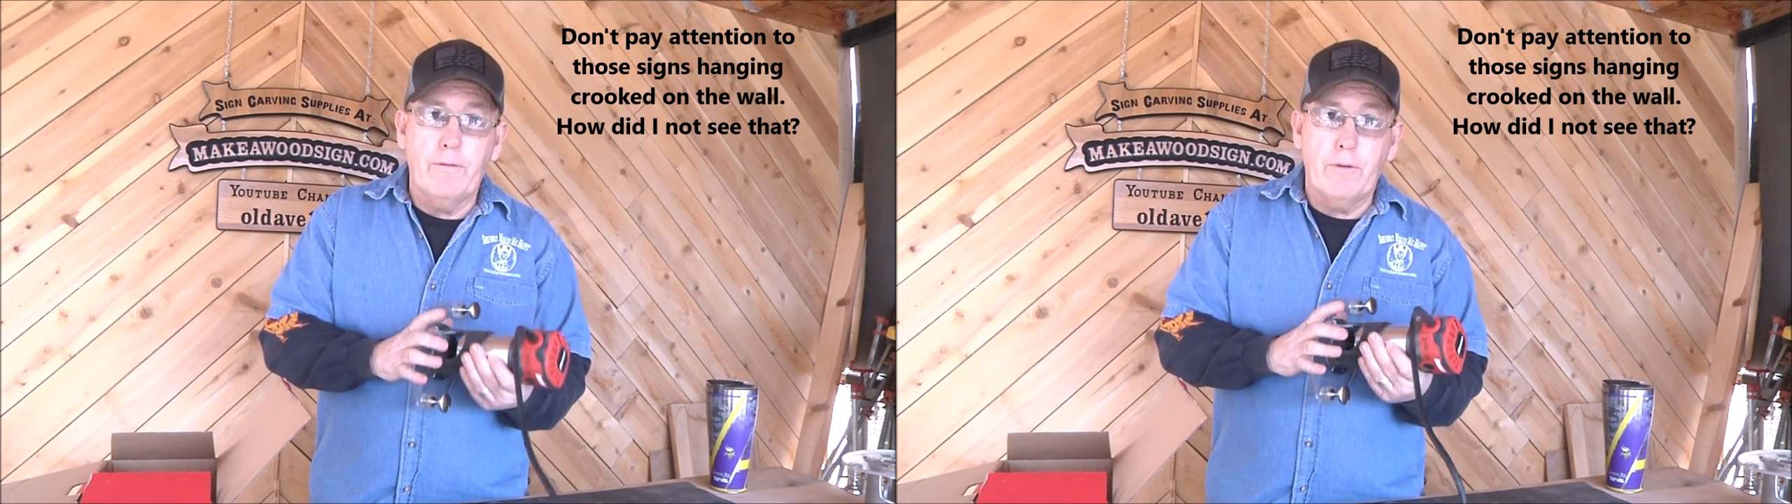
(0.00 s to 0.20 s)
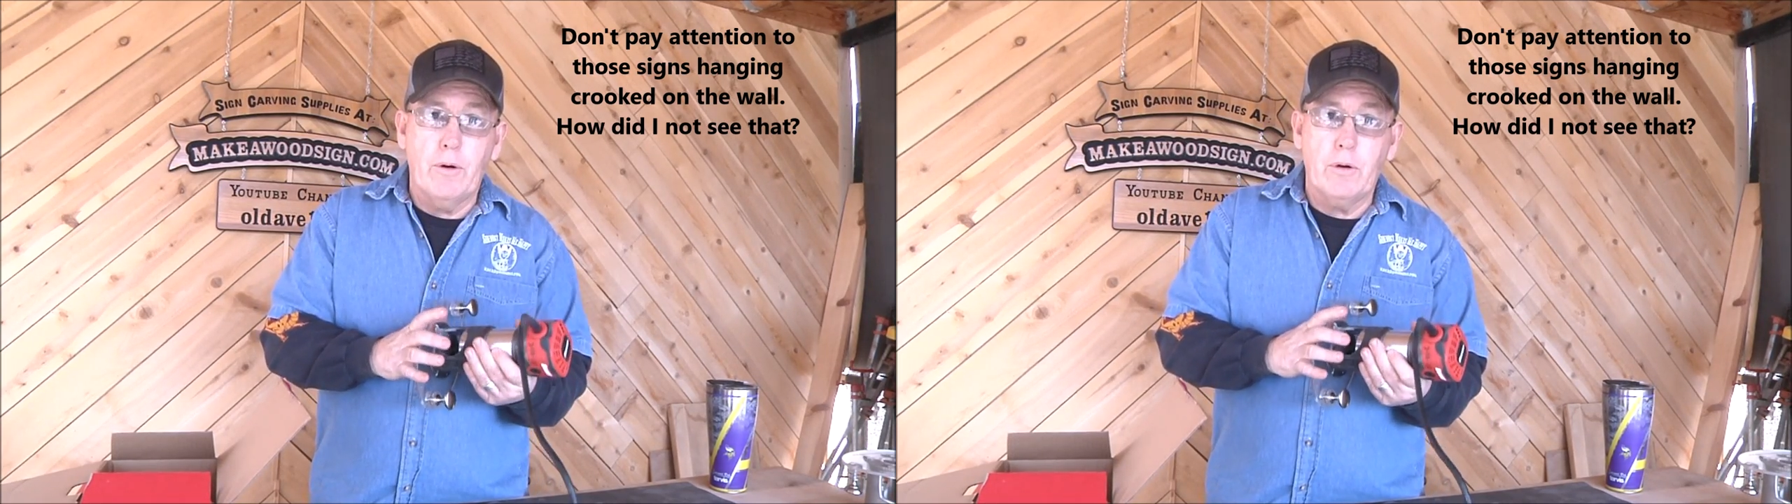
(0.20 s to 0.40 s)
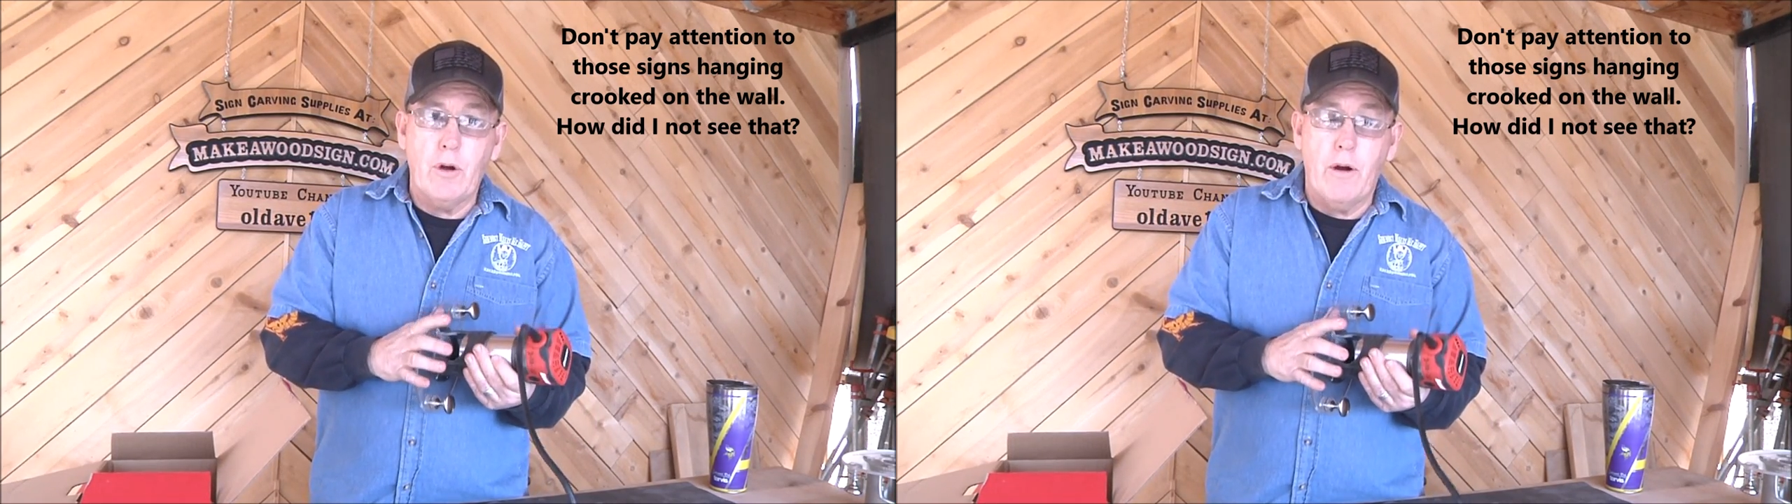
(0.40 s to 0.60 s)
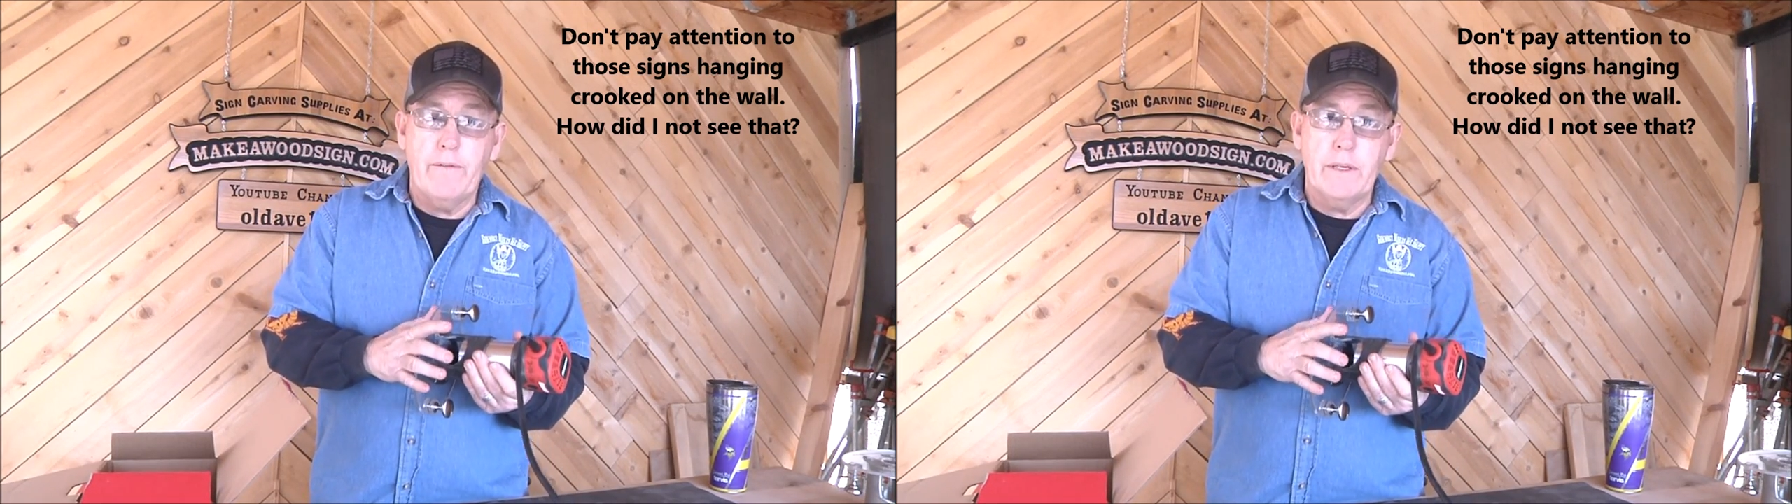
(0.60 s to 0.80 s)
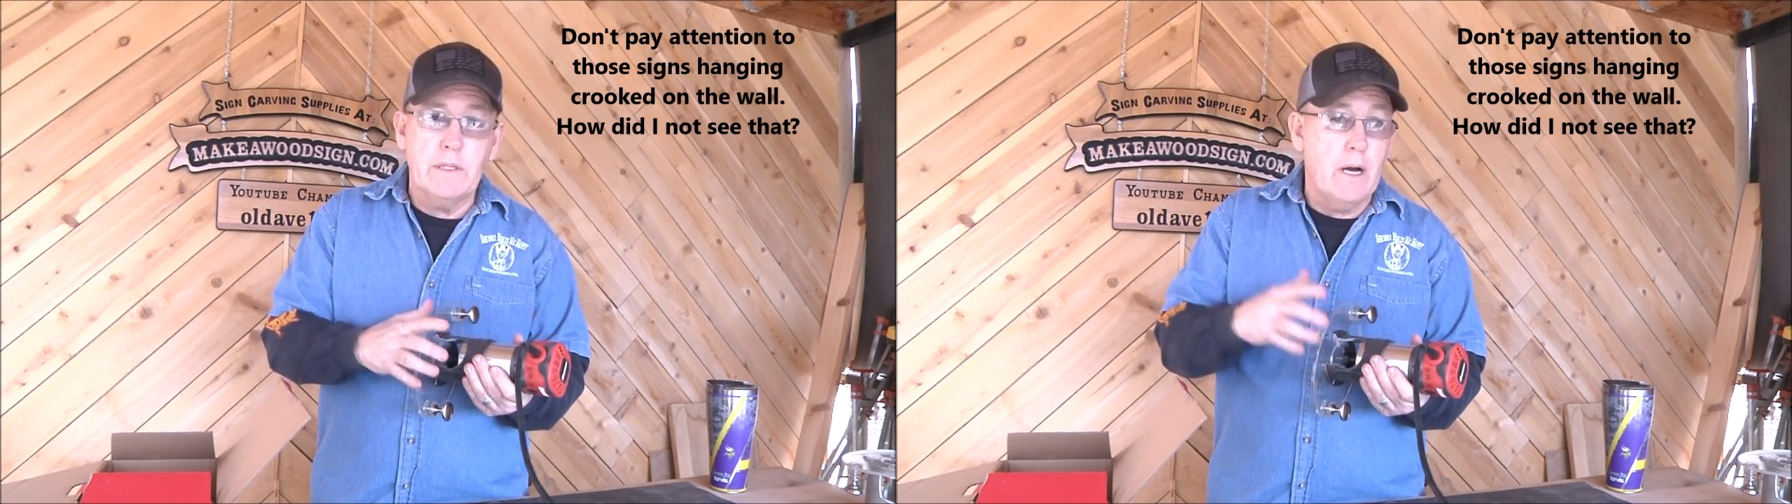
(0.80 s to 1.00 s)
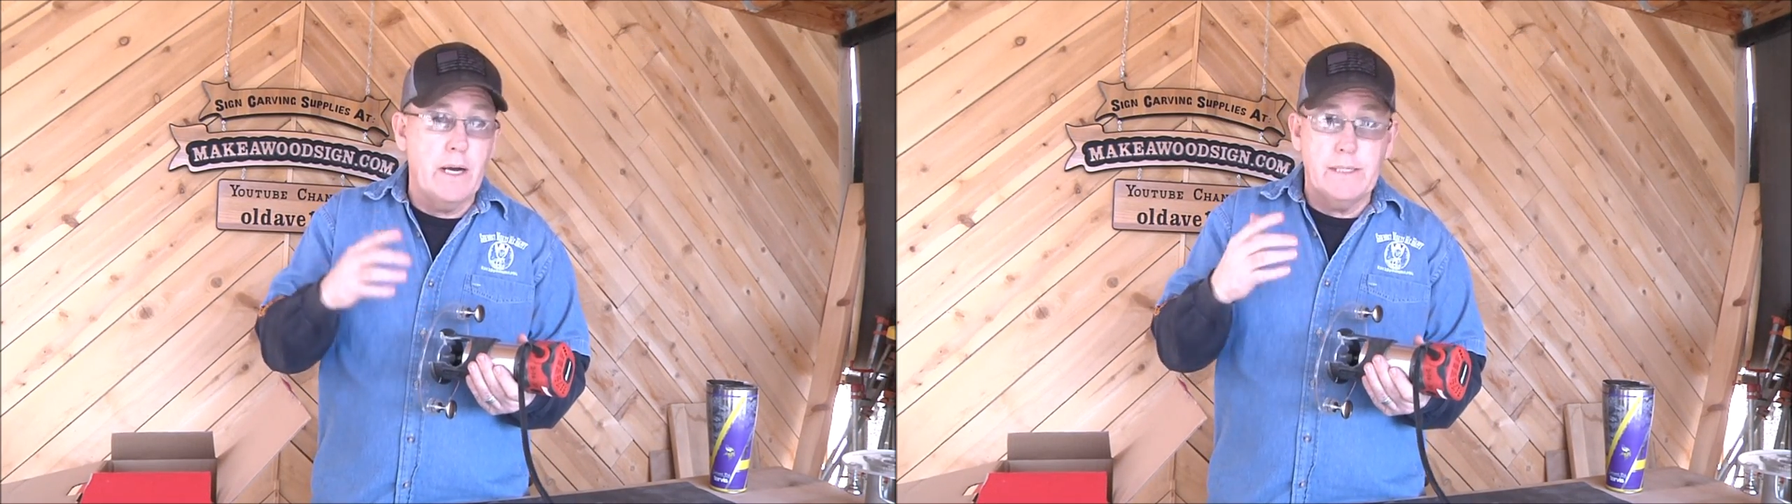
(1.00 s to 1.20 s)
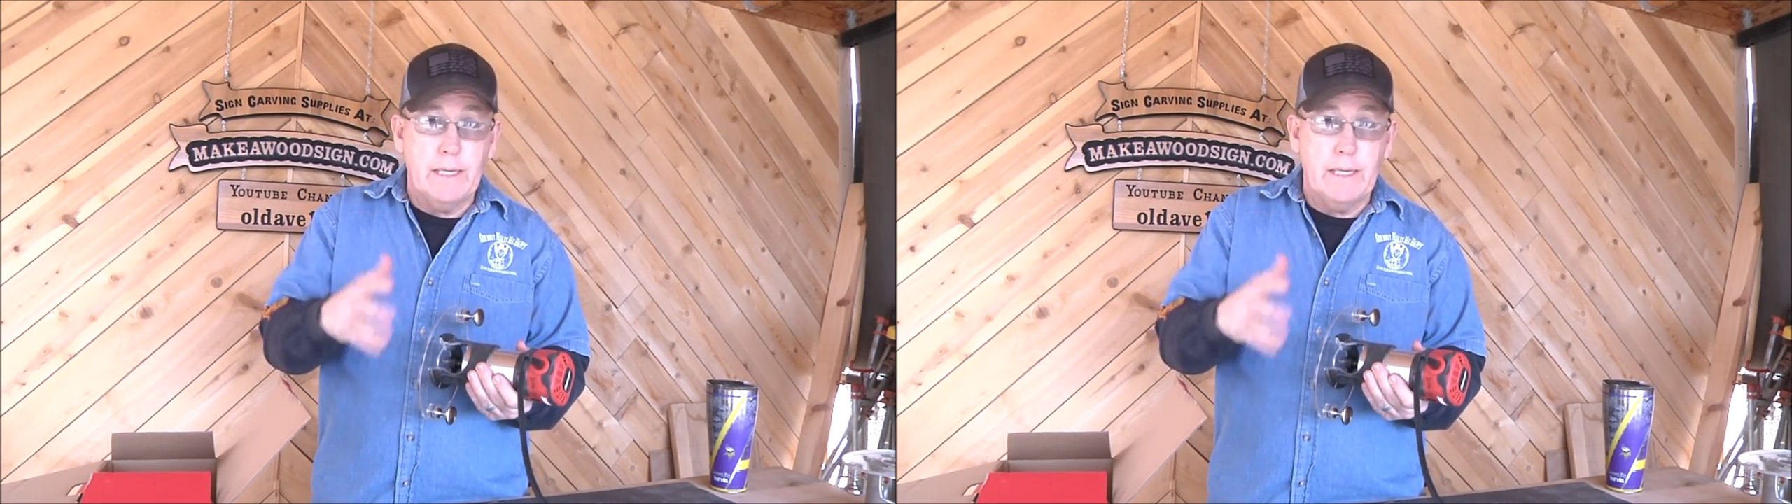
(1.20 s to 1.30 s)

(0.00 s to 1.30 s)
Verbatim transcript: for carving signs,